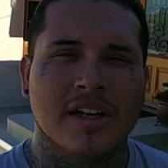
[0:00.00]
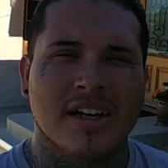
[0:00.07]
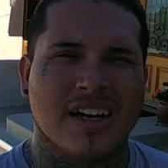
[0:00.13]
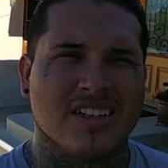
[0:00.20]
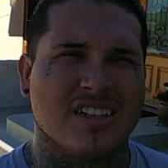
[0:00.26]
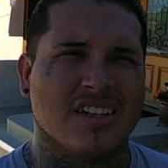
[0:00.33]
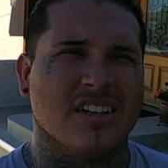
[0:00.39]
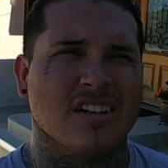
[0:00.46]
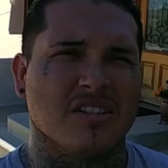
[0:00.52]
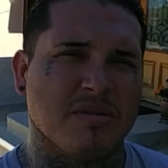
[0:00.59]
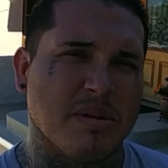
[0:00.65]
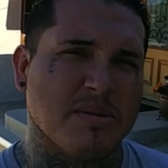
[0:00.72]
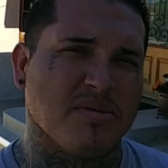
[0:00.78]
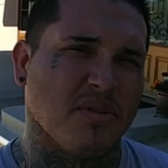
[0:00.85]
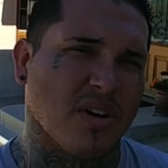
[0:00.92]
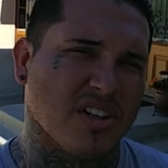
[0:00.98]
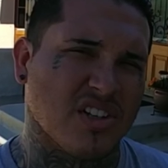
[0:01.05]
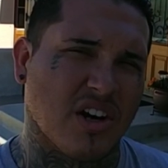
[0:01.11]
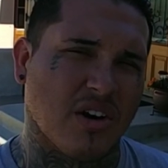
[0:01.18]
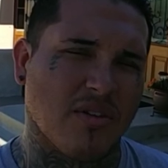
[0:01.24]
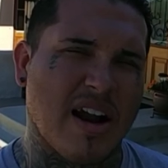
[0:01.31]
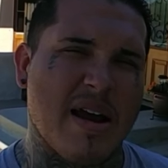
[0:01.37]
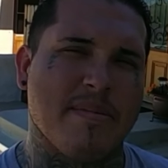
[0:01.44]
I should have done this maybe before I
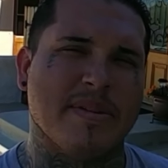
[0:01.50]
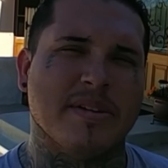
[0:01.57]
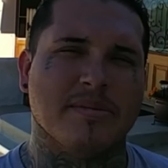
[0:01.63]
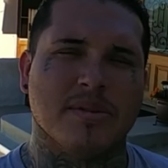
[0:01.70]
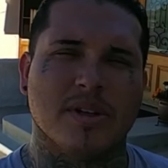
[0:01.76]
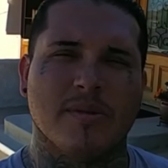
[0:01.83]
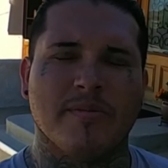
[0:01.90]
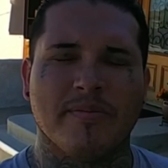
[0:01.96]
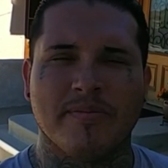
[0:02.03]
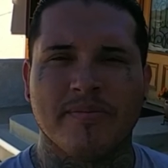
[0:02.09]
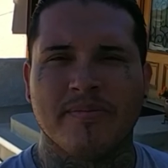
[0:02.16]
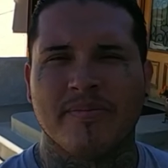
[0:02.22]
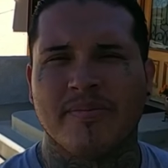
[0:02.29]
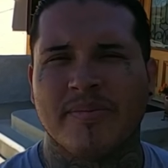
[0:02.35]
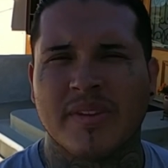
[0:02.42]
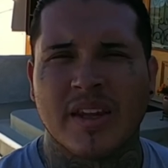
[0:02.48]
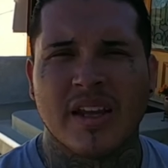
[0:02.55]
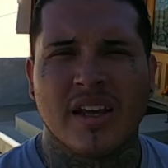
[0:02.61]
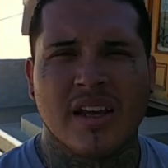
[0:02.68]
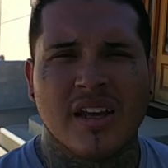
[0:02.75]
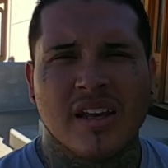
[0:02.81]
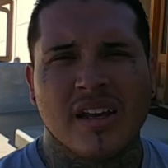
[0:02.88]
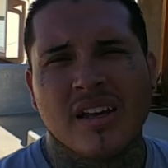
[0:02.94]
started wrapping it, but
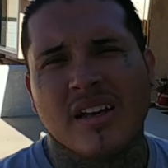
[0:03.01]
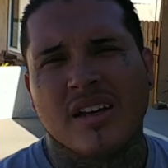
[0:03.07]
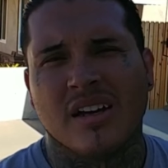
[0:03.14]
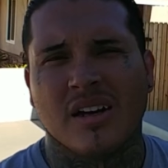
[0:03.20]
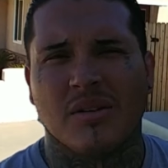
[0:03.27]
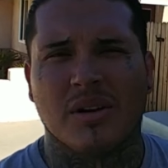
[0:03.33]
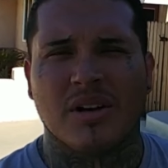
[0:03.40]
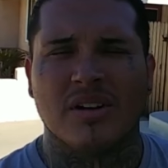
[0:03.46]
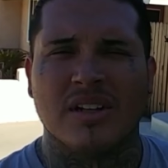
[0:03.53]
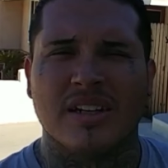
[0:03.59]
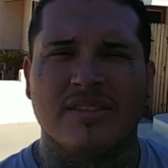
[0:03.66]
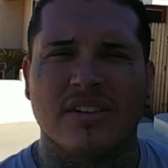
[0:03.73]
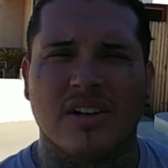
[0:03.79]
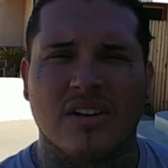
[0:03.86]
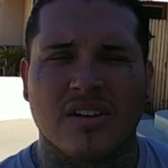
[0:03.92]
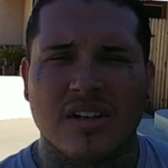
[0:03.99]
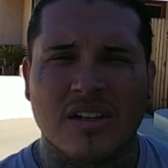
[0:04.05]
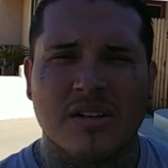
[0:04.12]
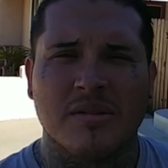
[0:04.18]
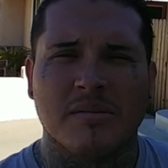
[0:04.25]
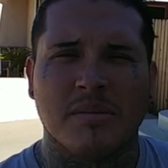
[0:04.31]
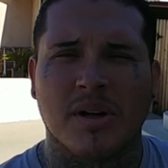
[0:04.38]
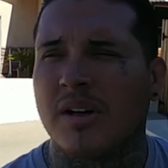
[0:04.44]
oh well, live and learn.
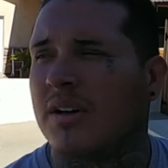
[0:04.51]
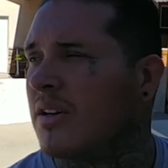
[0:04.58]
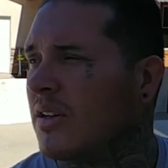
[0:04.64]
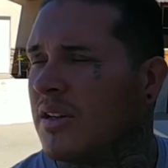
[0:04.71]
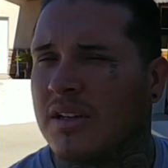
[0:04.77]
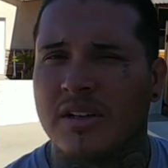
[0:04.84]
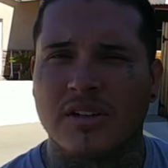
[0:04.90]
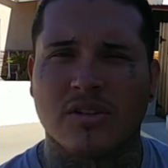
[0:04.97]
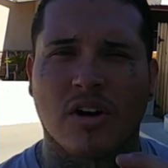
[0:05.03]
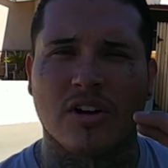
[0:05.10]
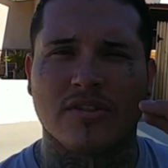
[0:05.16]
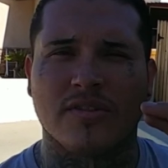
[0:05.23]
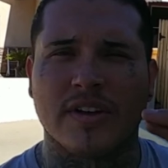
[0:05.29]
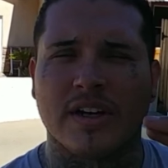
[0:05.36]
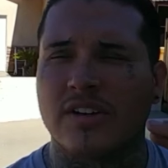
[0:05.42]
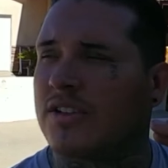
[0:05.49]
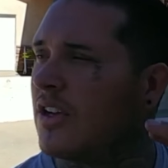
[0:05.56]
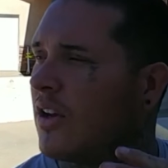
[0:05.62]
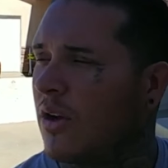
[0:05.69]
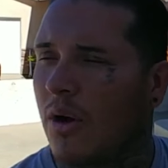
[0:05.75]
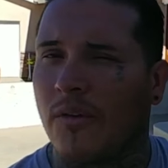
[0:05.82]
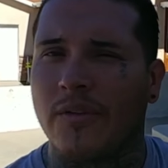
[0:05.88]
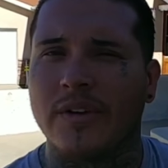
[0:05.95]
But cross fingers,
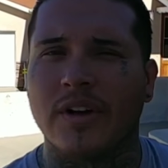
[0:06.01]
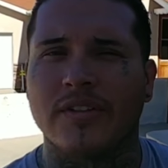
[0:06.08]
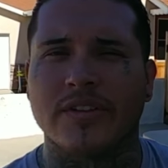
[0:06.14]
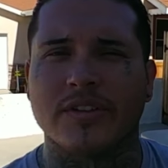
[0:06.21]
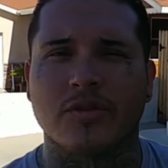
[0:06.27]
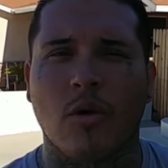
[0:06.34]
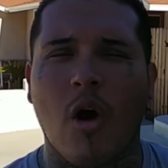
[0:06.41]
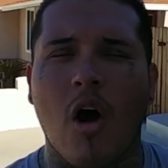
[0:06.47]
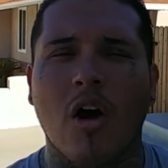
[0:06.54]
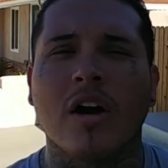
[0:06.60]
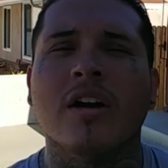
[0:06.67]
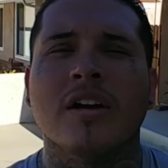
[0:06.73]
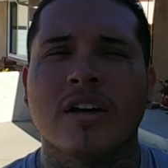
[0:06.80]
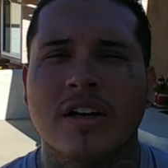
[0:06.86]
hopefully nothing's wrong.